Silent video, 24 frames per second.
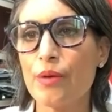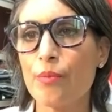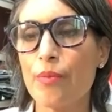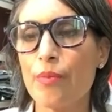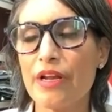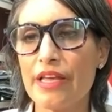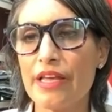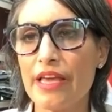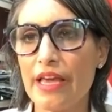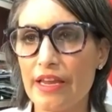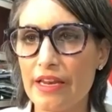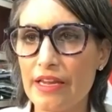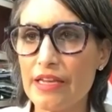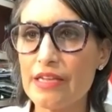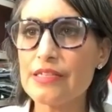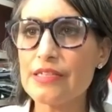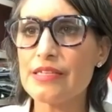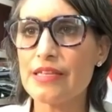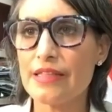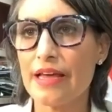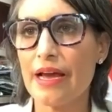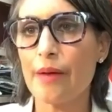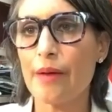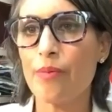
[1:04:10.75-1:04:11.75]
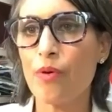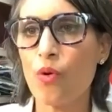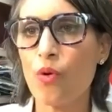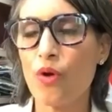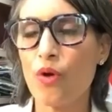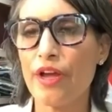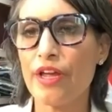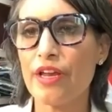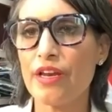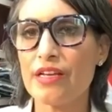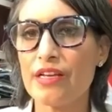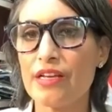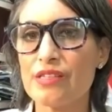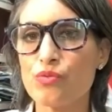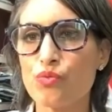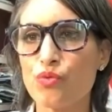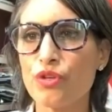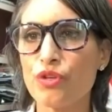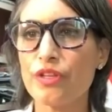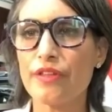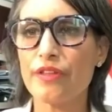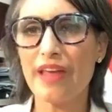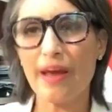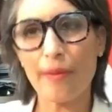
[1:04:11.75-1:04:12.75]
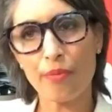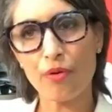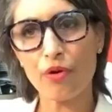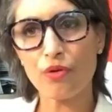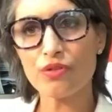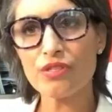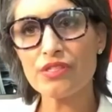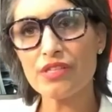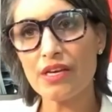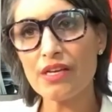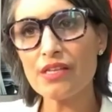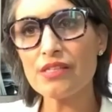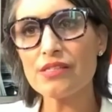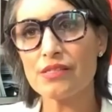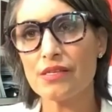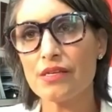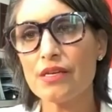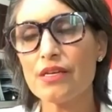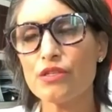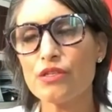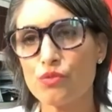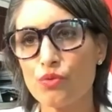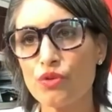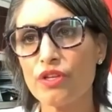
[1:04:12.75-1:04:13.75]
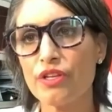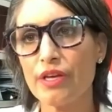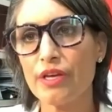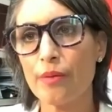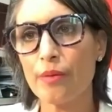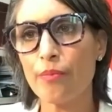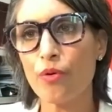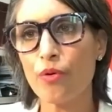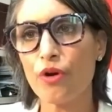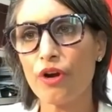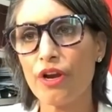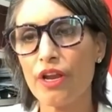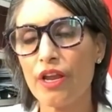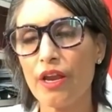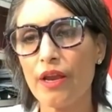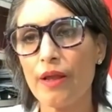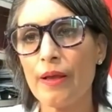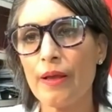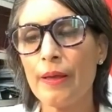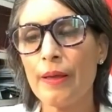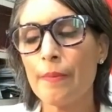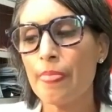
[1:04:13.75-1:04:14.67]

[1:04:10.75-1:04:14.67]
but getting to that point is really that process is really important,